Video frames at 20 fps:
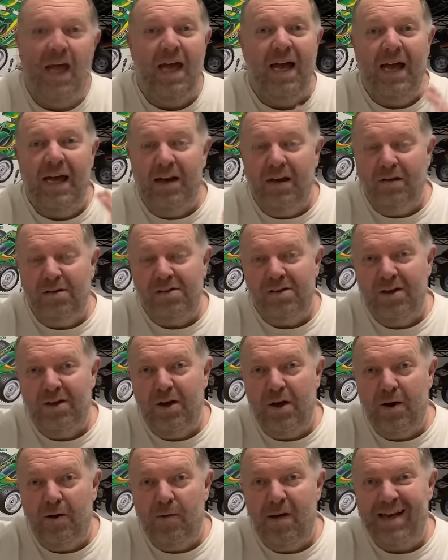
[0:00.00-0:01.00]
And also,
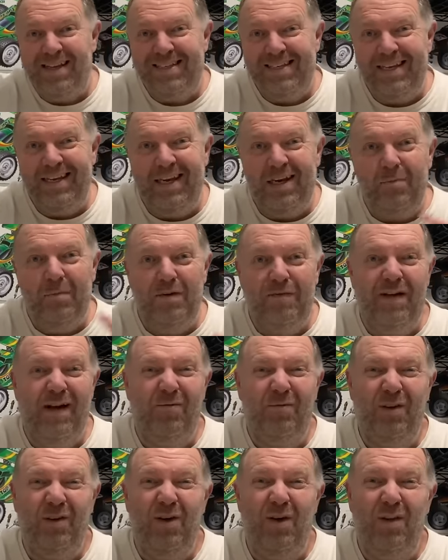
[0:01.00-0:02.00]
EuroRC can be
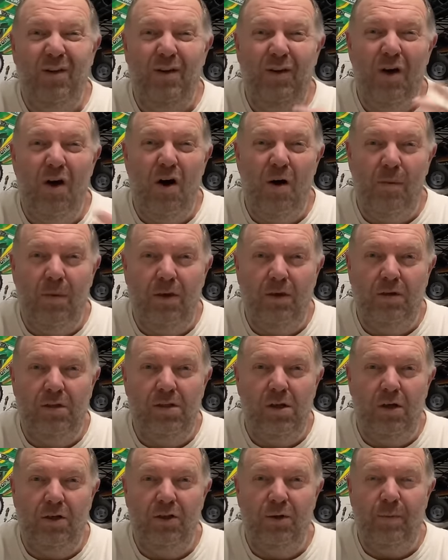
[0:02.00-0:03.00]
found on all the normal
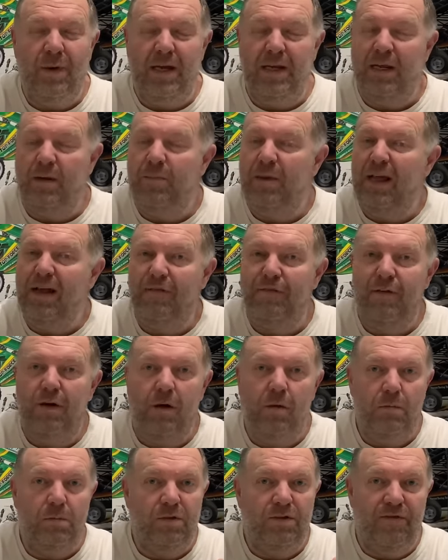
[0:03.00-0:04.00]
social media
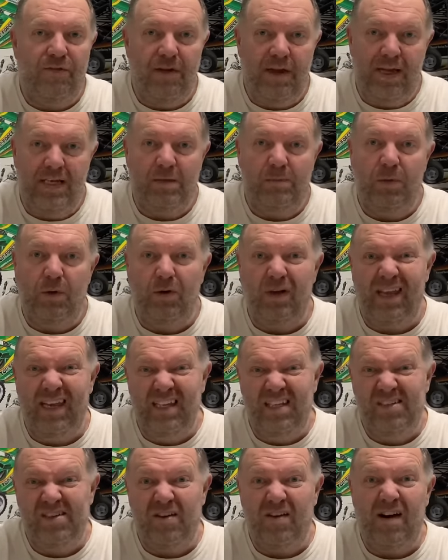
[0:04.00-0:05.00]
platforms: Facebook,
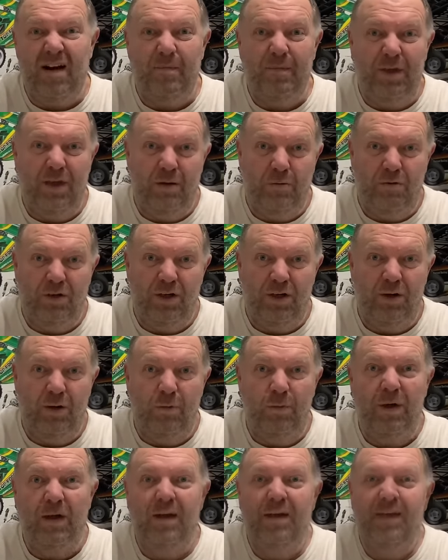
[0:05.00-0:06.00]
Instagram, YouTube.